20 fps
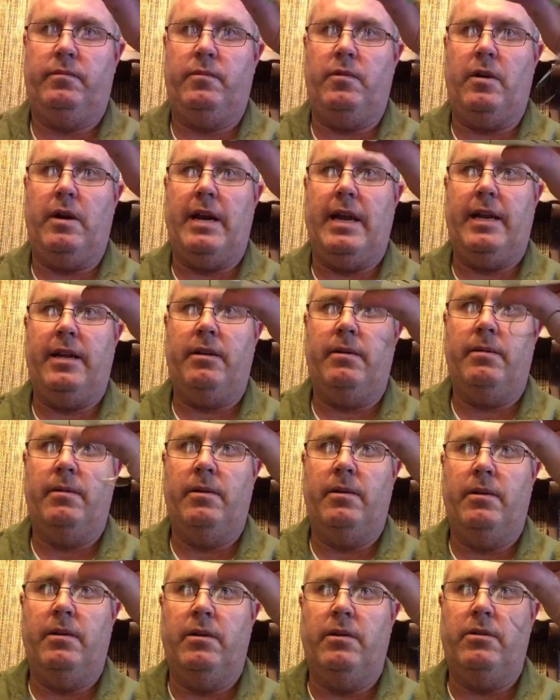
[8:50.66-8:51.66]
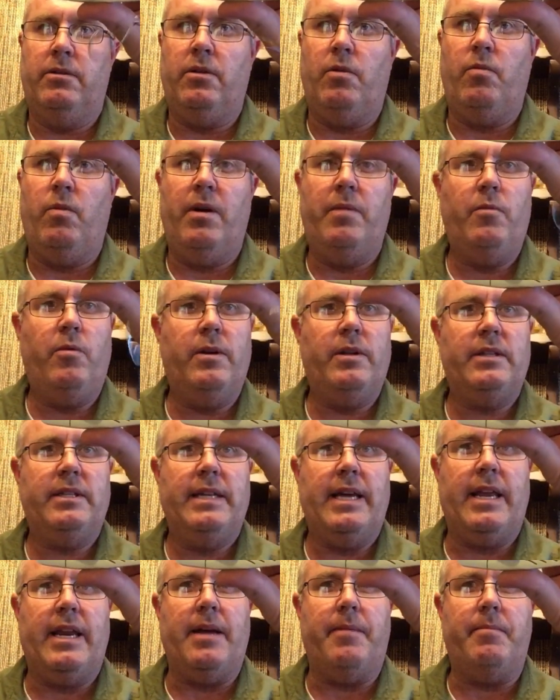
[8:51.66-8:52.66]
All right. So one more
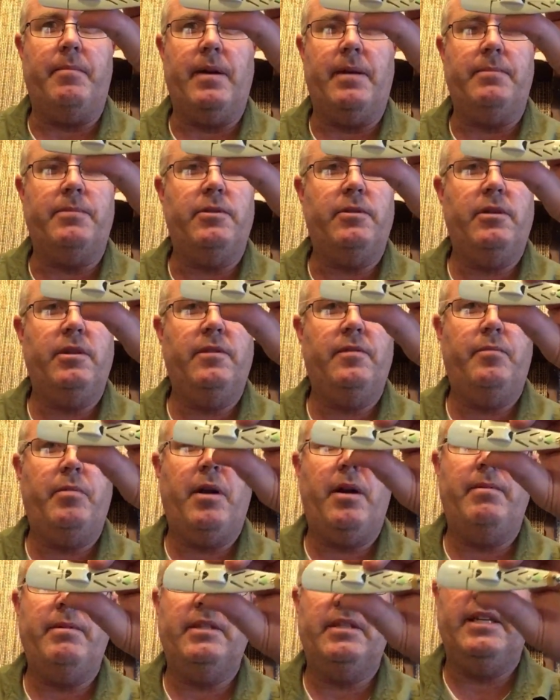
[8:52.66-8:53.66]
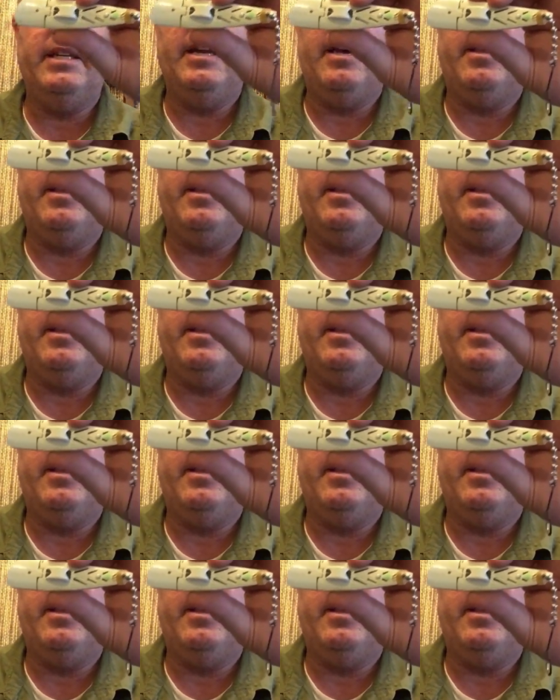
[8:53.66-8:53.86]
setup. I'm sure you've probably seen